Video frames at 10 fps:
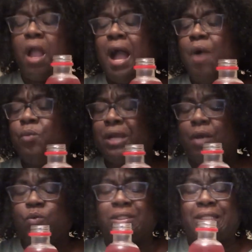I went
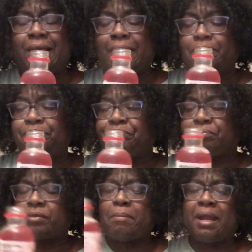out one time,
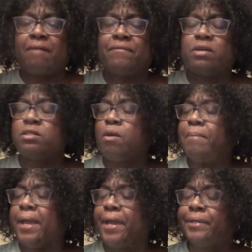but I felt so
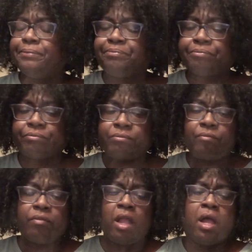bad.
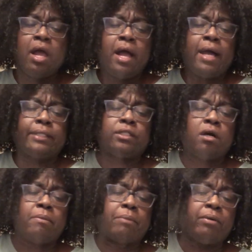I
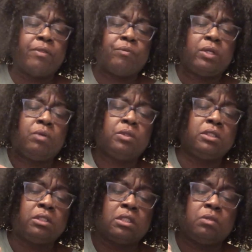told my brother when he went
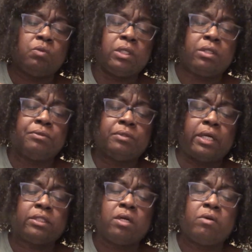to the Goodwill,
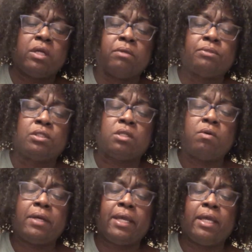I told him to
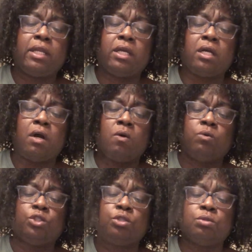go ahead and
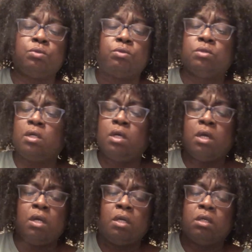go to,
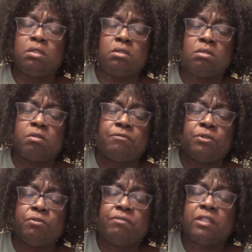you know, the
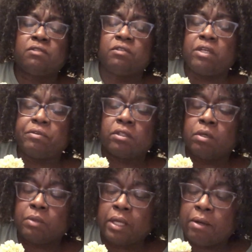food festival and
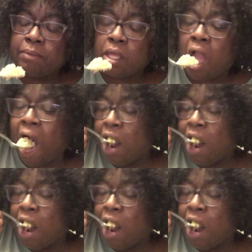everything without me.